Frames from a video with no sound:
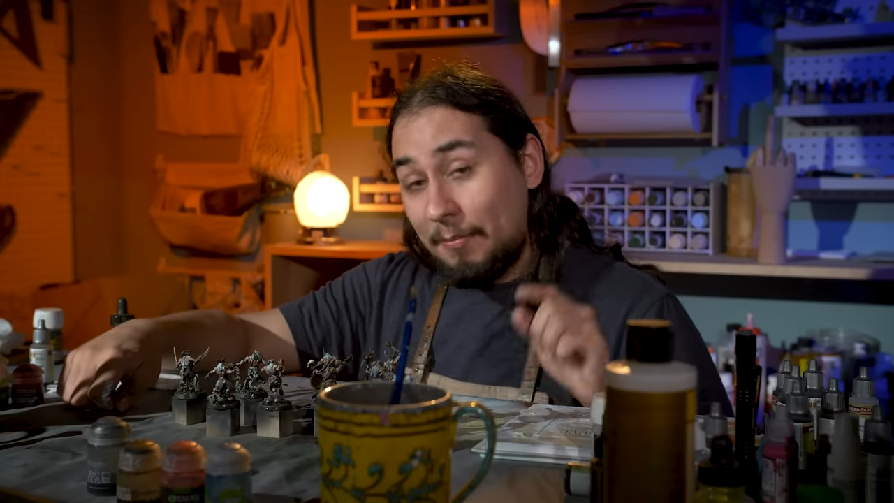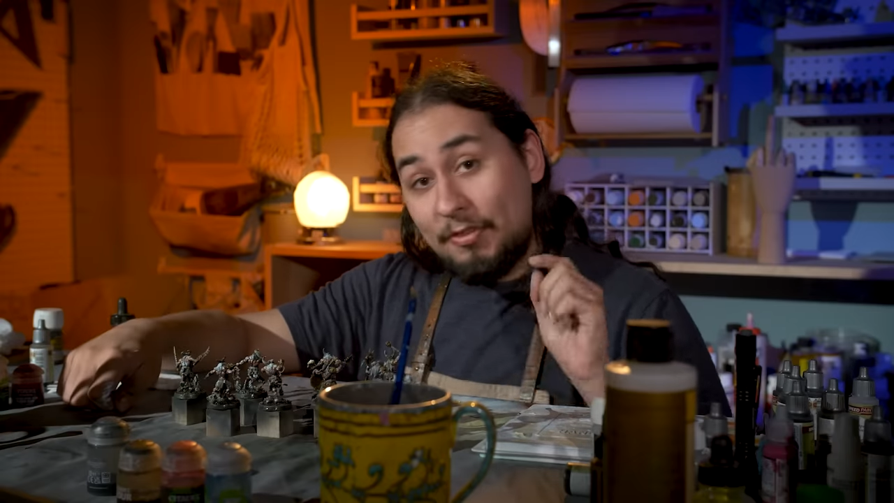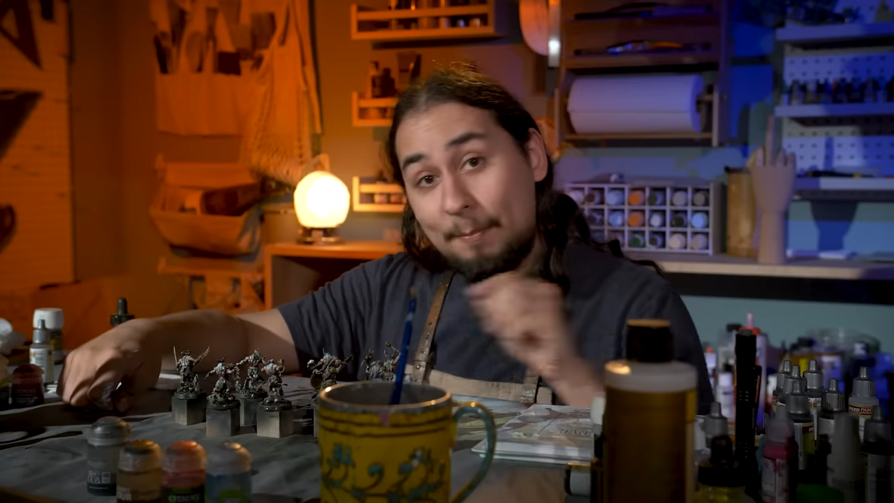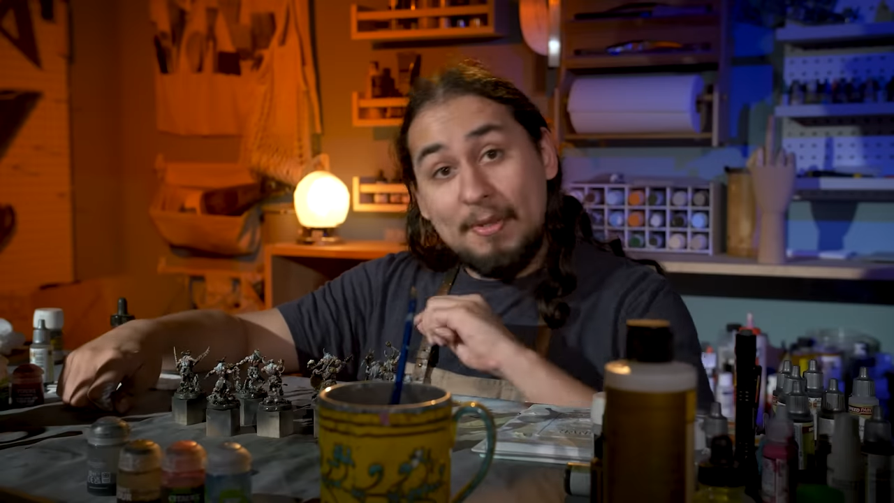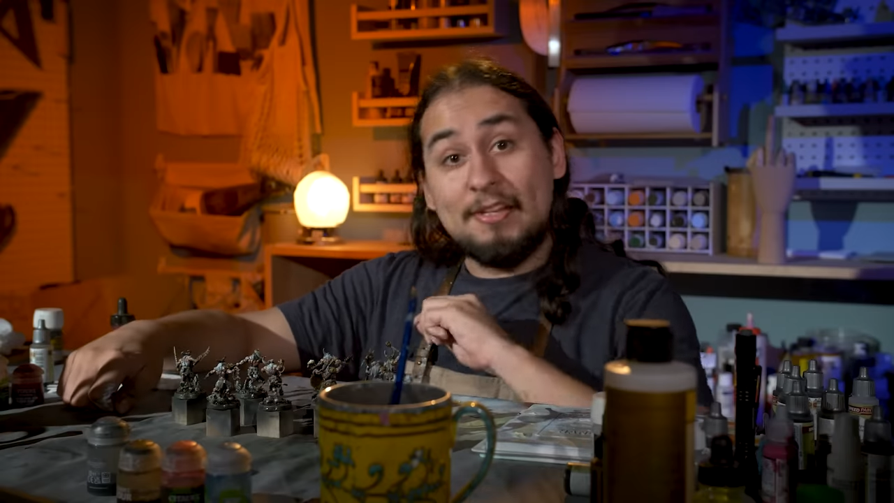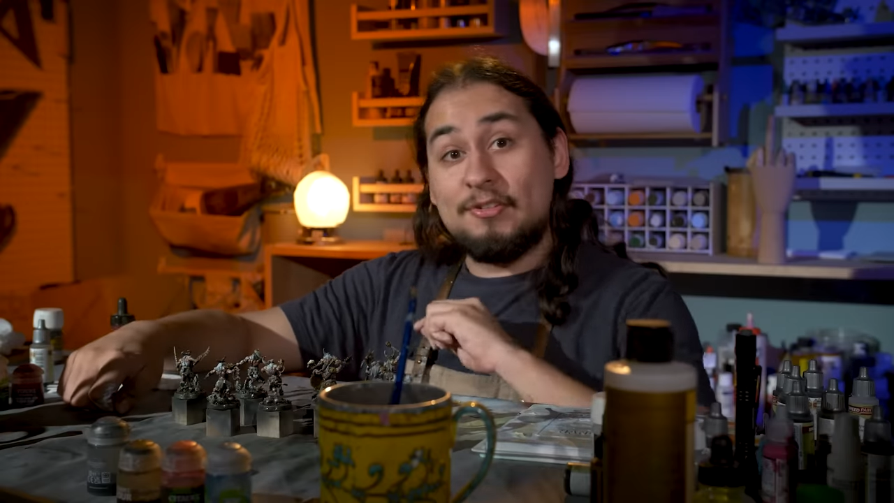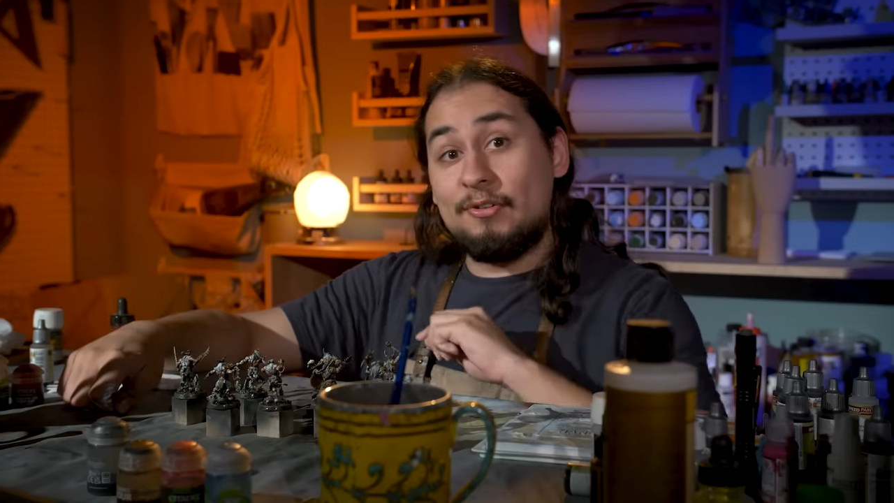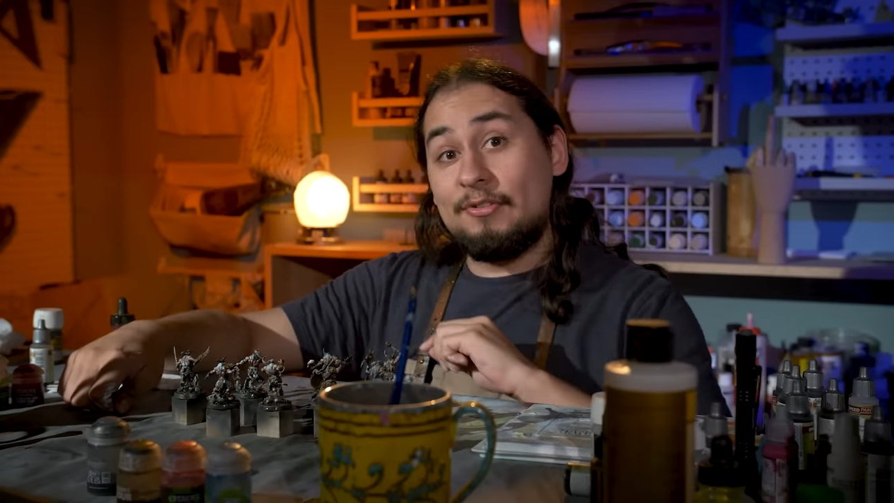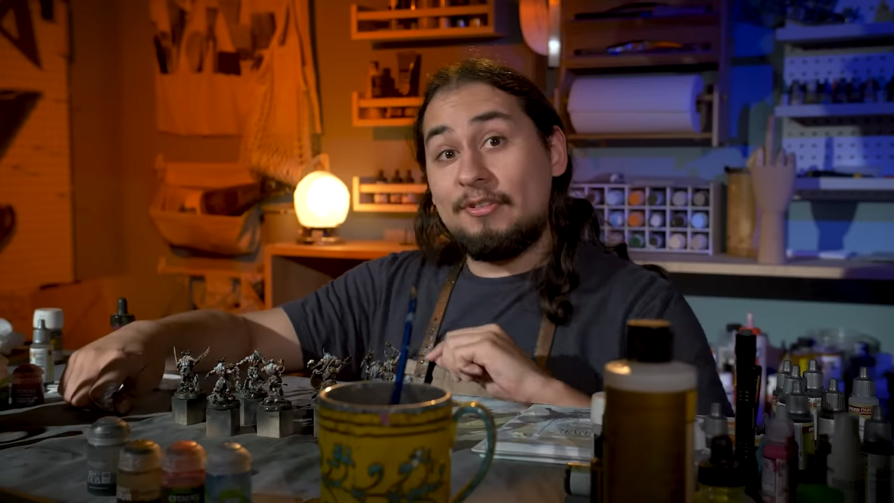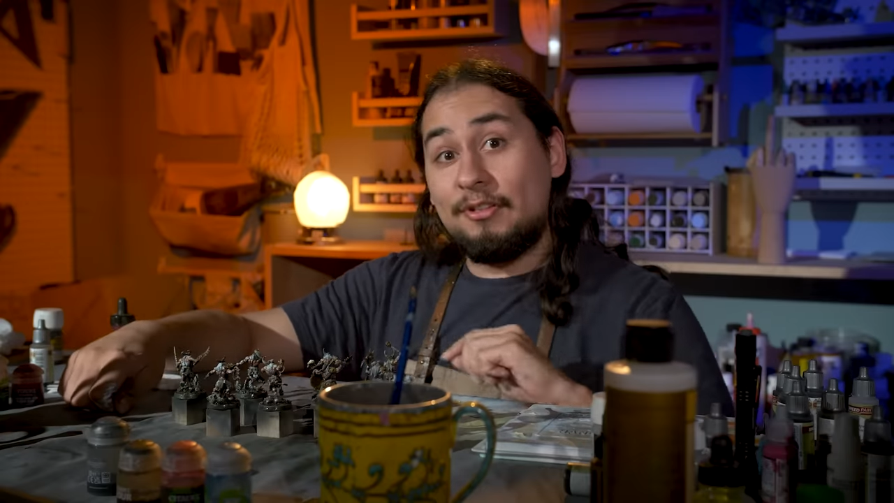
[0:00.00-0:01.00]
but the
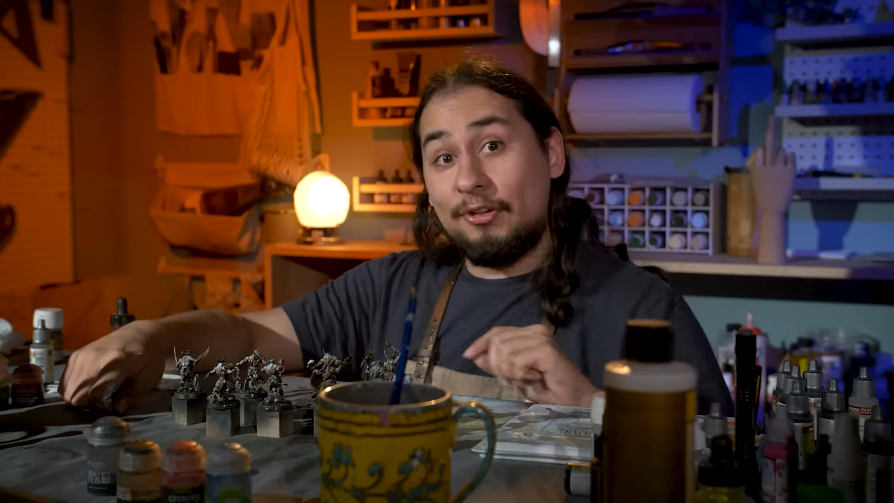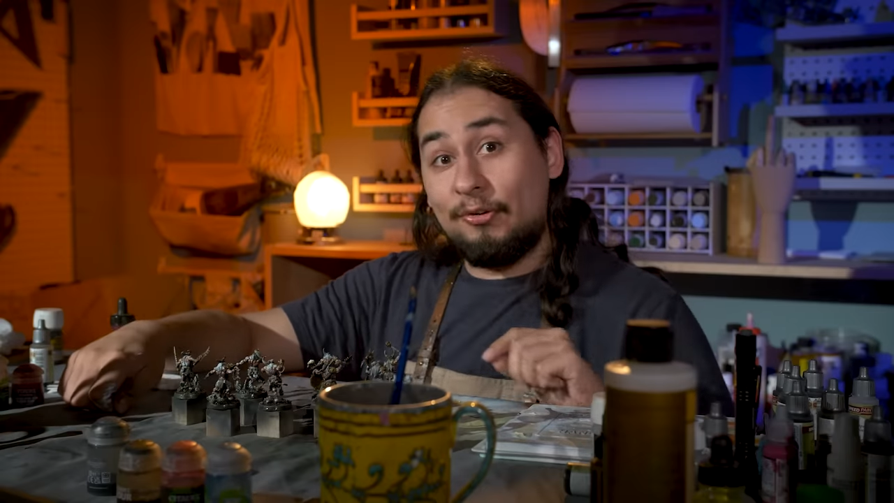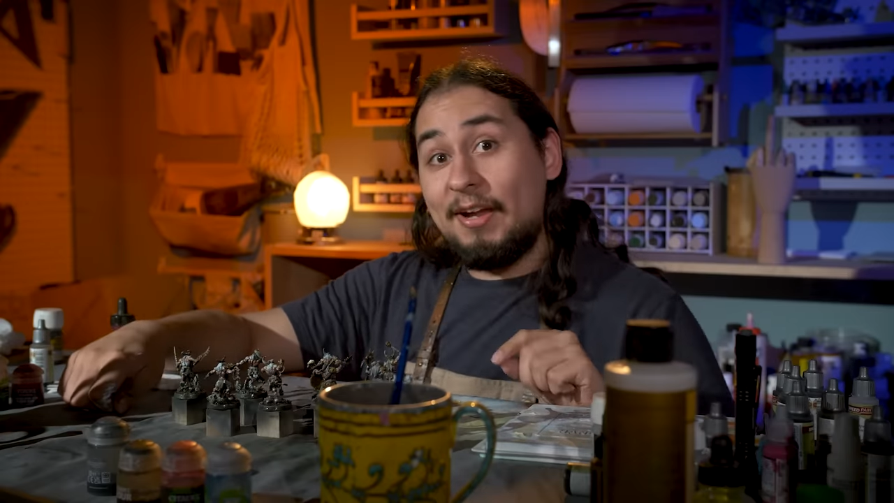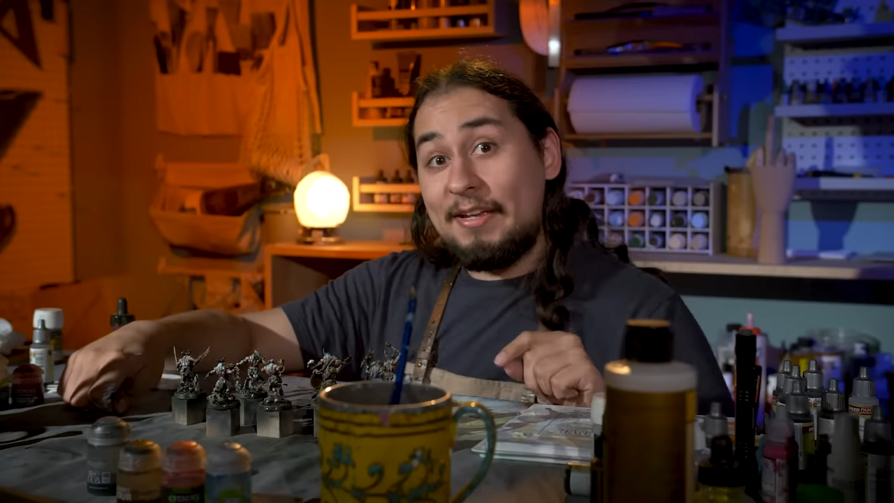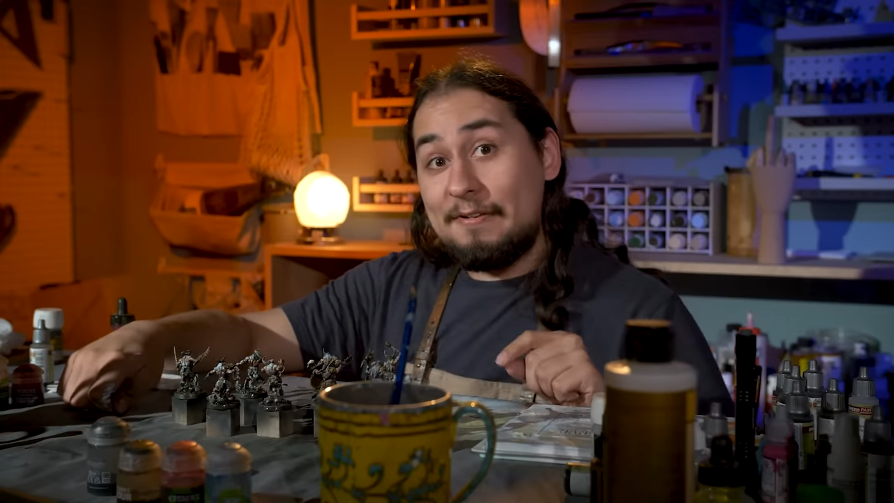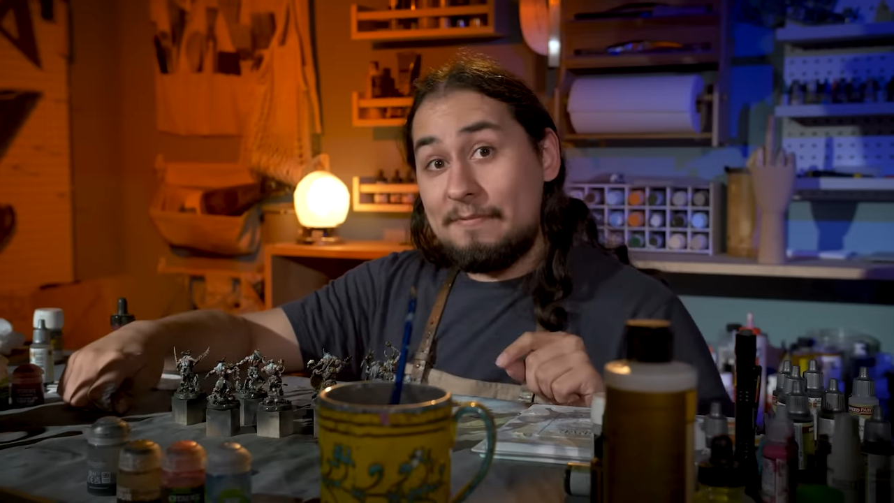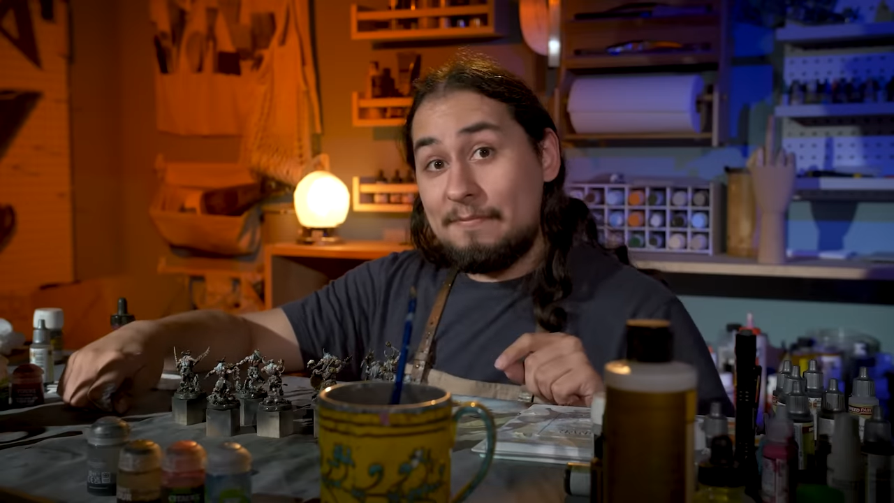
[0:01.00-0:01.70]
miniatures look great.